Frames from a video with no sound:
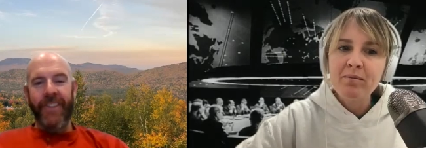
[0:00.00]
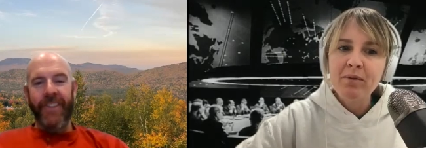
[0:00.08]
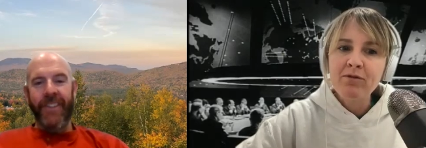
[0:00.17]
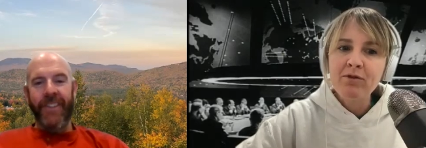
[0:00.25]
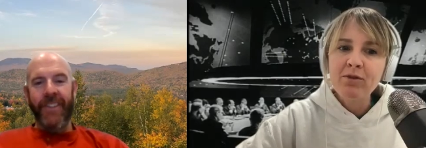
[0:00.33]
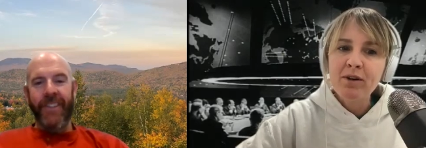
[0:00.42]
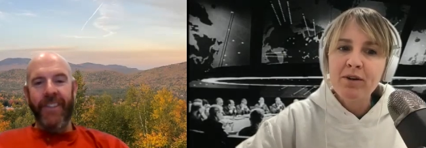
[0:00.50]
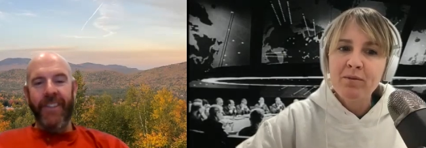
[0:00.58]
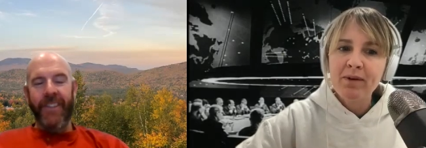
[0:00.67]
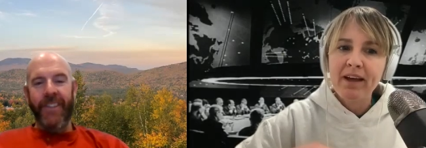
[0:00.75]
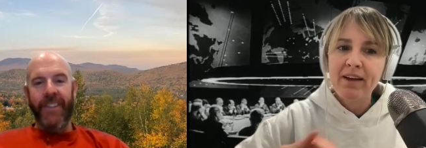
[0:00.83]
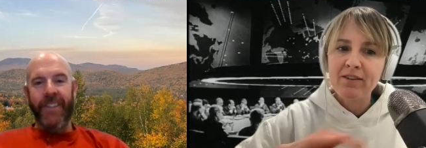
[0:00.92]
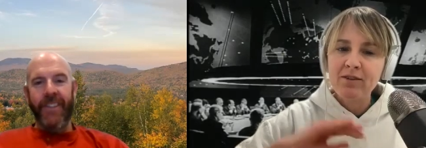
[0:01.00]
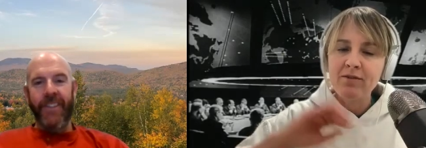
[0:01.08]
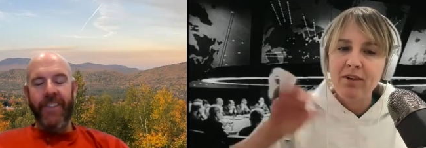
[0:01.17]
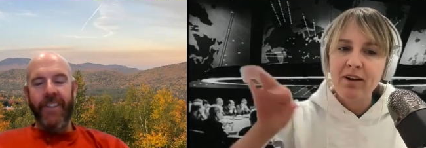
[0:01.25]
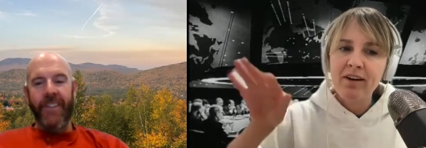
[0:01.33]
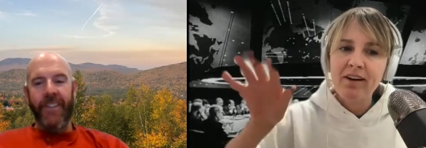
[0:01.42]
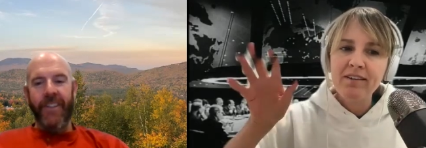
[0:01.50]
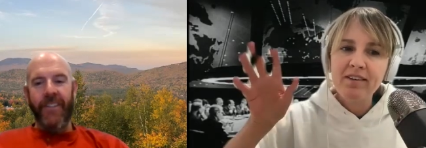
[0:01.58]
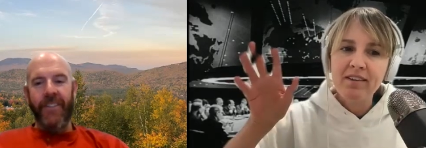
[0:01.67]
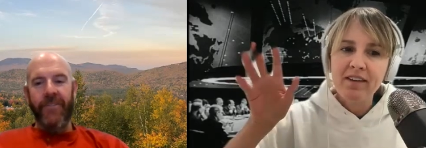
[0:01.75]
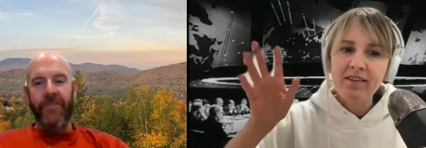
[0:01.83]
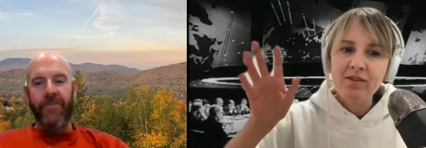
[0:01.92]
Speaker 1: before we get too far
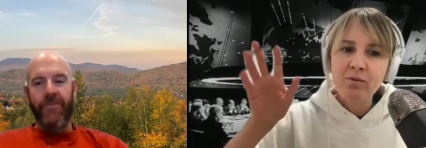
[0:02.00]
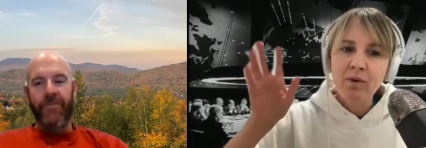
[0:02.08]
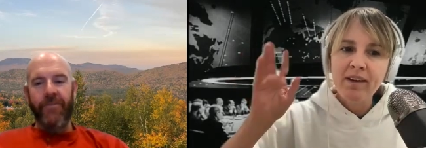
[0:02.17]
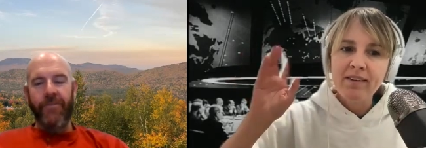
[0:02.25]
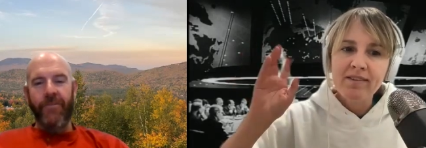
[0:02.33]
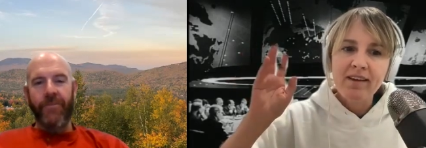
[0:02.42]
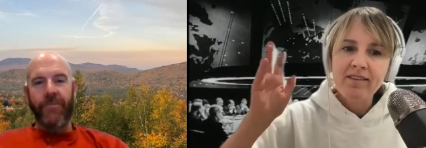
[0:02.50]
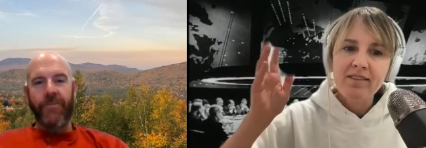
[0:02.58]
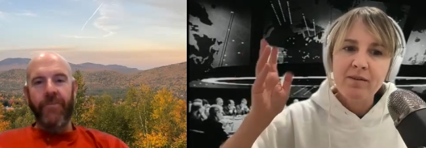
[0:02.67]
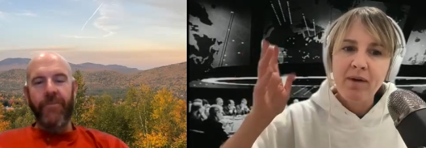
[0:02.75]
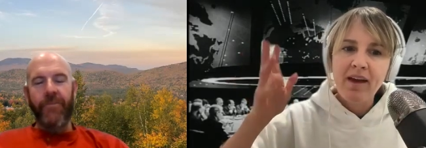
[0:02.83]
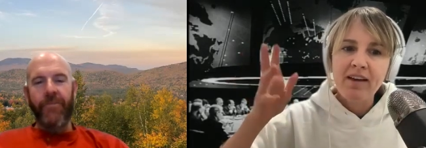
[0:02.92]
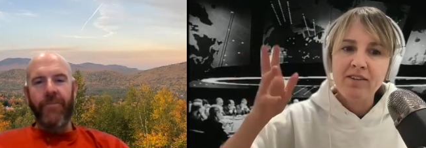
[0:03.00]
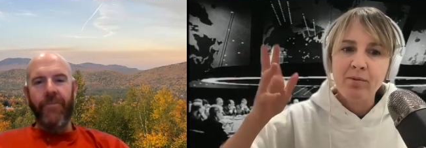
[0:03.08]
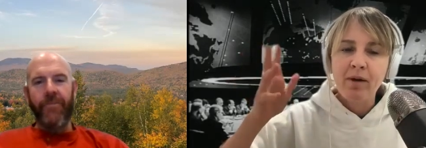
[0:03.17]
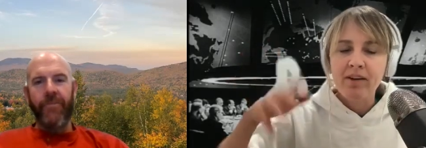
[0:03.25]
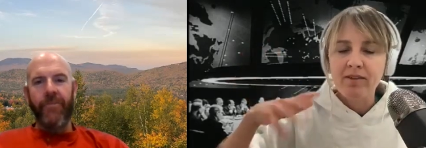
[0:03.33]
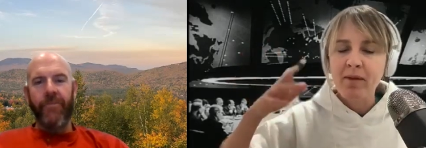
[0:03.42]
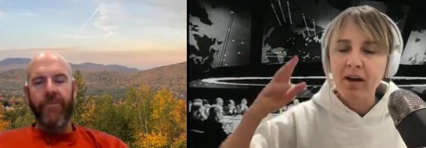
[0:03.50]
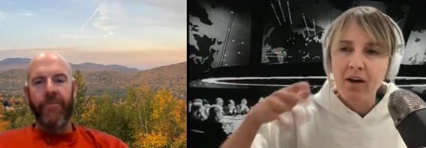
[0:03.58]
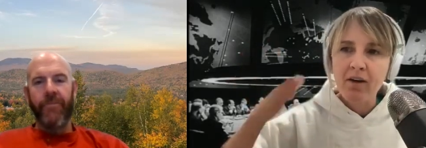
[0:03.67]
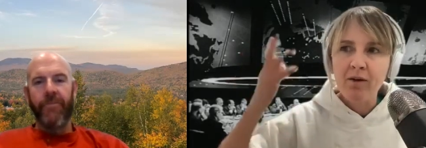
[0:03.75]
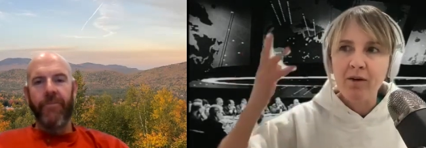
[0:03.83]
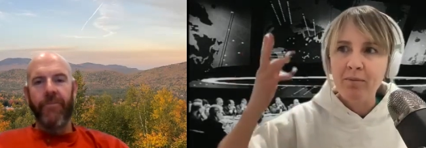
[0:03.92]
into this, what sets the Pagans apart? Cause I'm like,
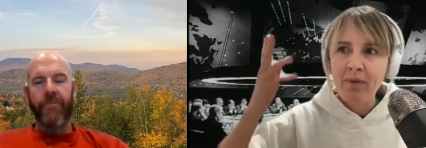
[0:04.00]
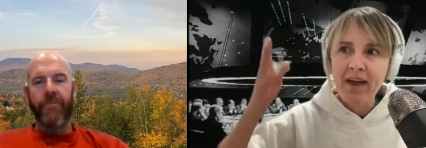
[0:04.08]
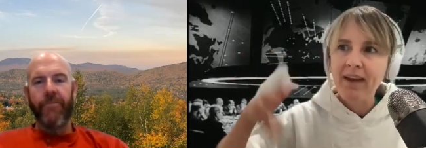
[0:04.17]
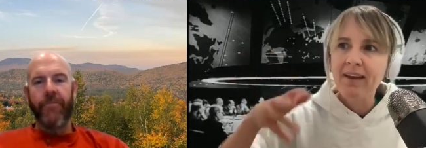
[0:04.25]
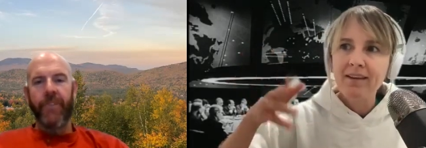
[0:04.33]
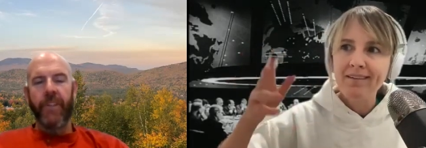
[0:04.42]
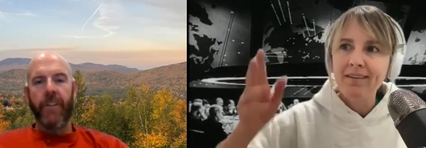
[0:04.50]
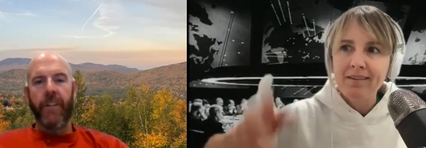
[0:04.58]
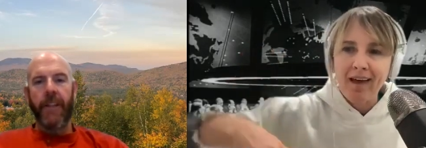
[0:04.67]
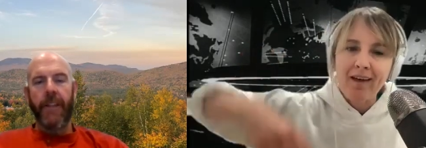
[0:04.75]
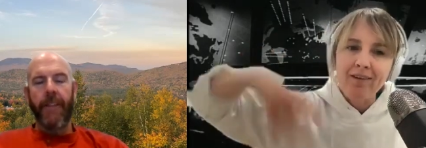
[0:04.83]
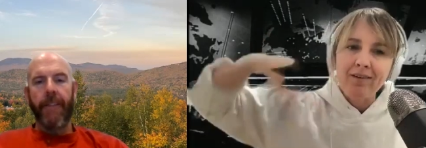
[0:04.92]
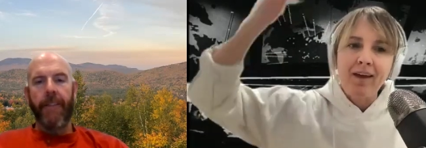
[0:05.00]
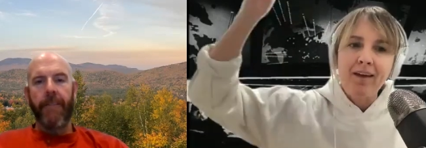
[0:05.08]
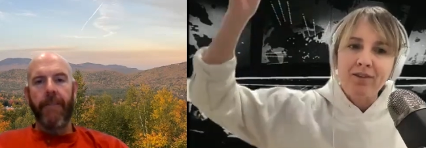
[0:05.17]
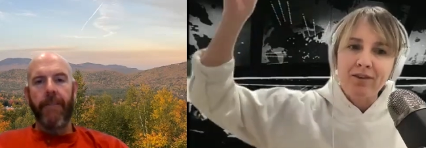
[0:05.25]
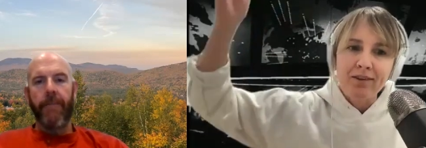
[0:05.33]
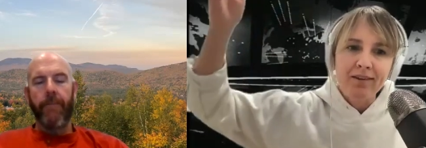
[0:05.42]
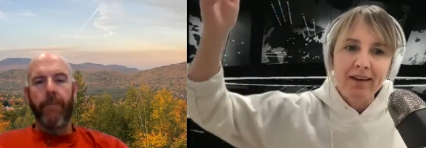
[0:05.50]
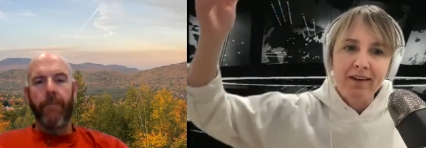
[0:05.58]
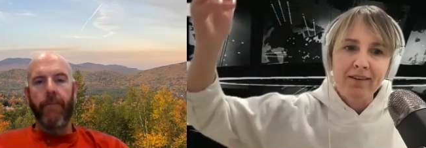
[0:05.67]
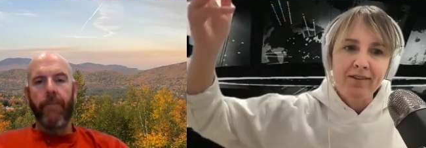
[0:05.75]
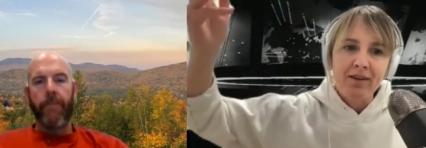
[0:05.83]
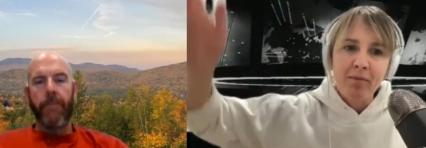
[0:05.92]
oh, a Pagan is a Hell's Angel,
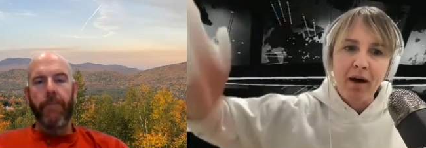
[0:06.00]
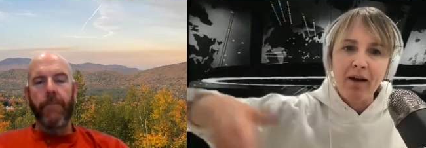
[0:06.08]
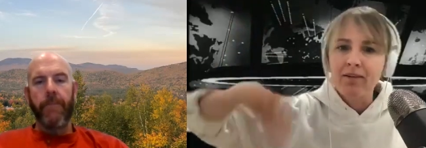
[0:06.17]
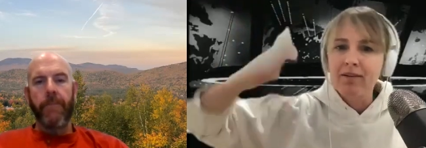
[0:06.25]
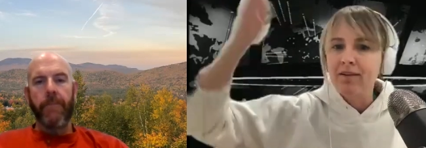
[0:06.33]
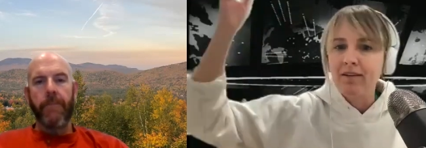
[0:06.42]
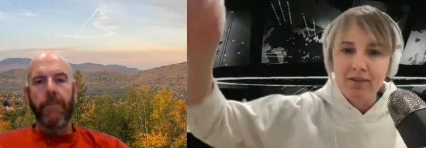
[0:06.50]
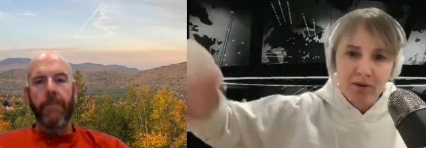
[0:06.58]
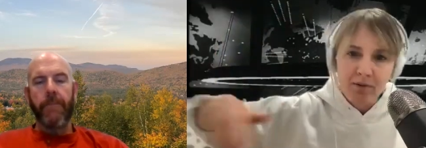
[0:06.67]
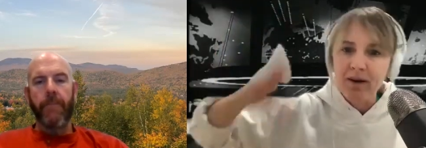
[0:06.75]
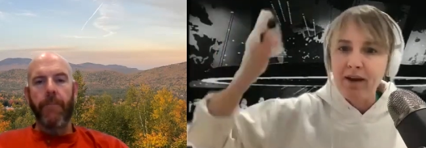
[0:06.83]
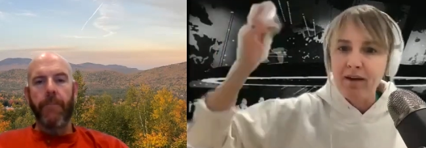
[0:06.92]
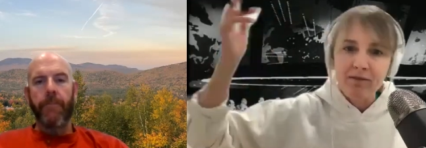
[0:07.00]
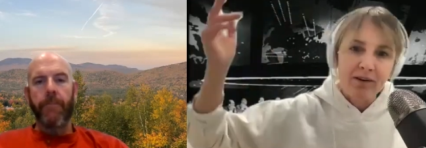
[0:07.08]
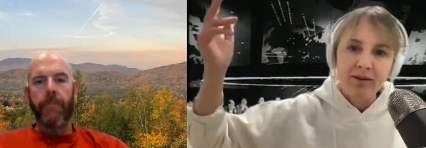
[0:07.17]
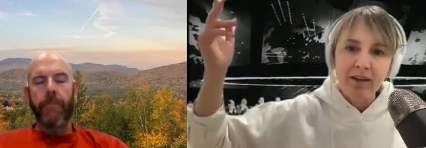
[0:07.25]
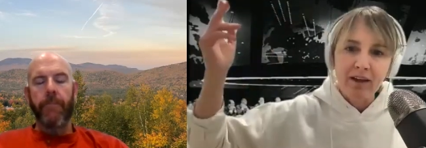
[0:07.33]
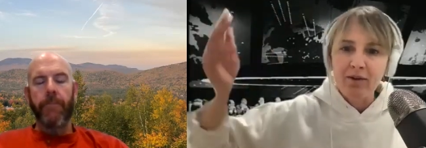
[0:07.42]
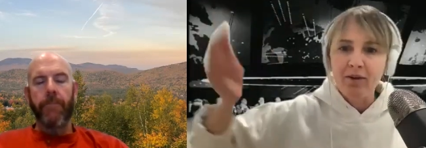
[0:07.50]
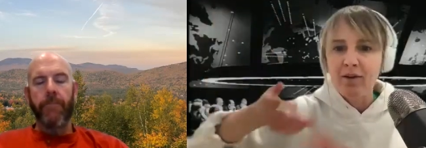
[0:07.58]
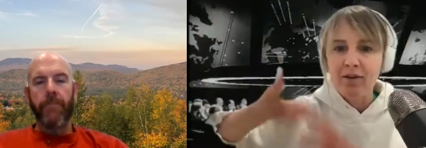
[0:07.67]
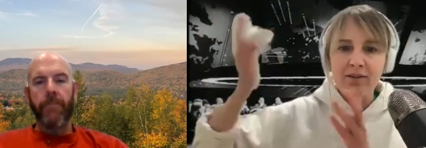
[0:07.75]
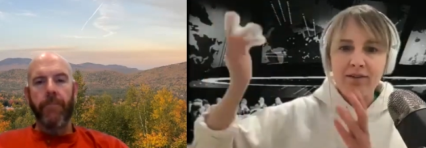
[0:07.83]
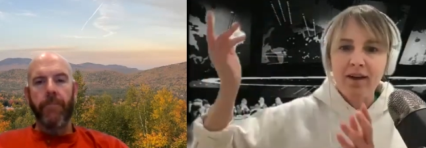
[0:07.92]
is a Mongol, is a whatever. Like, they're
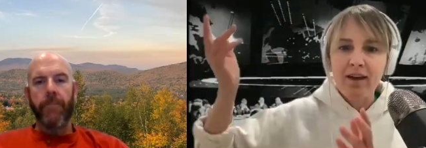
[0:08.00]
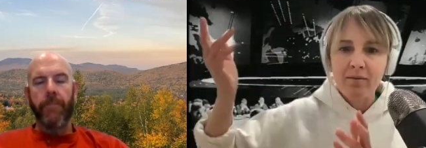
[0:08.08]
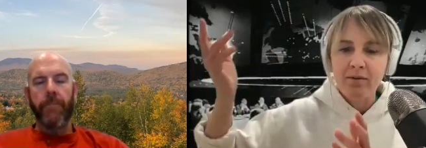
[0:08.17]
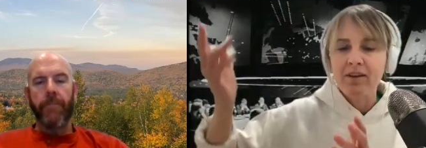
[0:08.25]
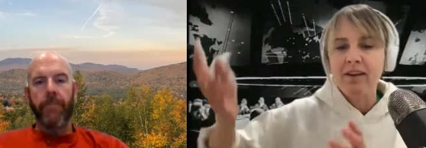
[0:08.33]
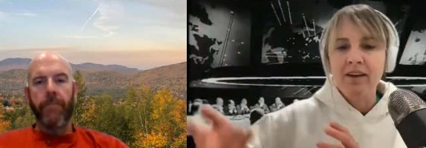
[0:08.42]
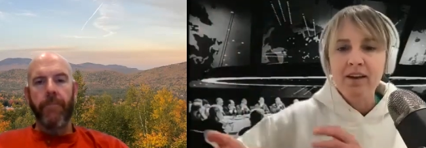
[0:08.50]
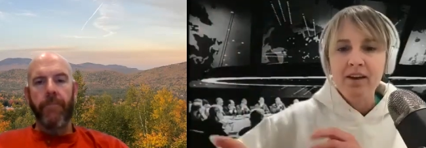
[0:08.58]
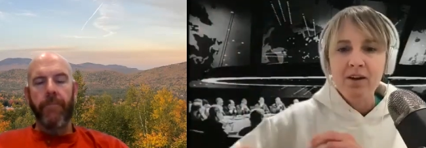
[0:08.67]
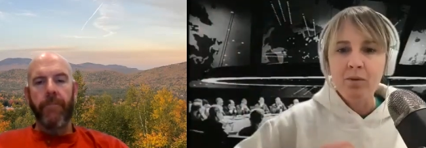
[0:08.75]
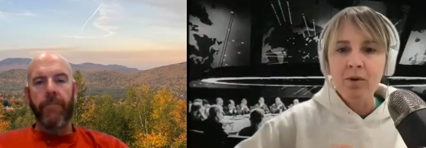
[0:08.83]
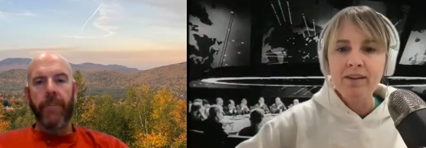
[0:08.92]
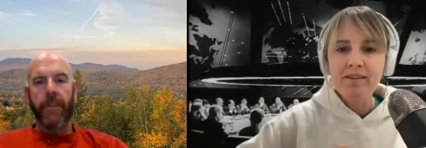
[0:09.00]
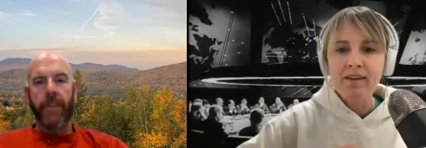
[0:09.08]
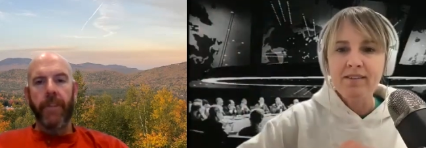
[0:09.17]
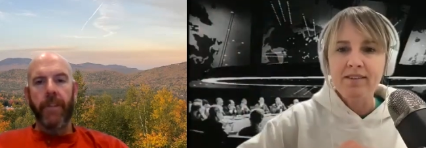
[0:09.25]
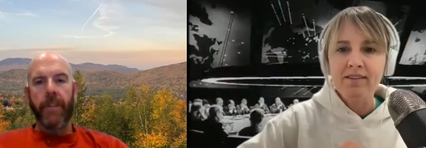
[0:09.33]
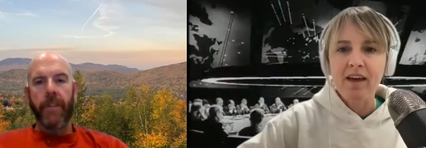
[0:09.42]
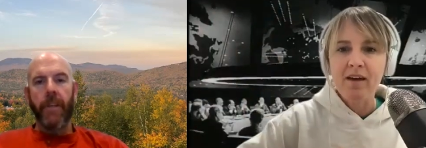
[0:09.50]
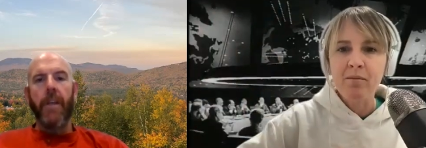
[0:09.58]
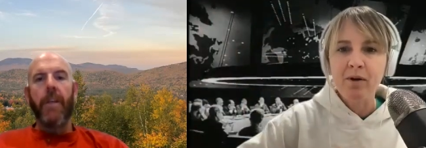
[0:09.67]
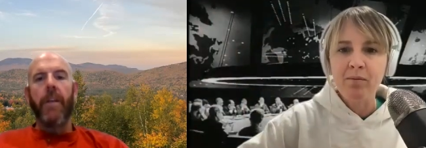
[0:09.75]
all the same, really. What sets them